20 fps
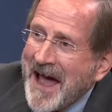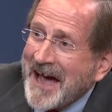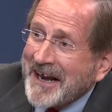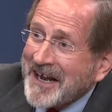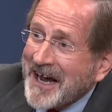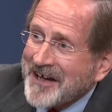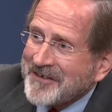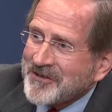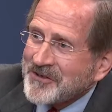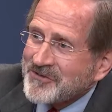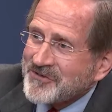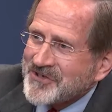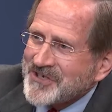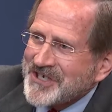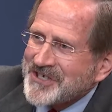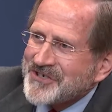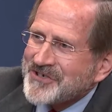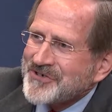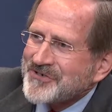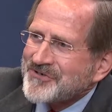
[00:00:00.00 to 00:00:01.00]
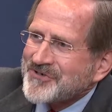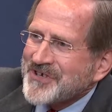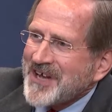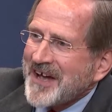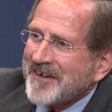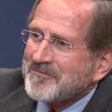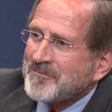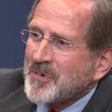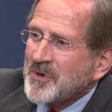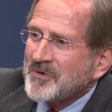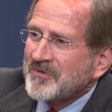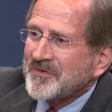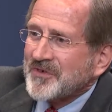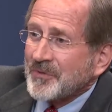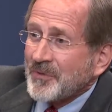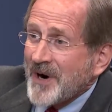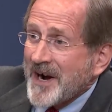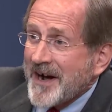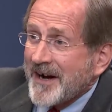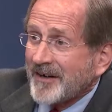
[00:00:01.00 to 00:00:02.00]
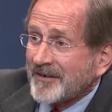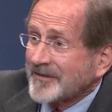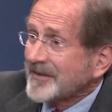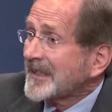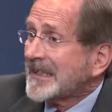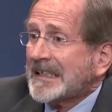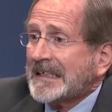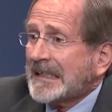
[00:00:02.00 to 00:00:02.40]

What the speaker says: at how those issues have moved around.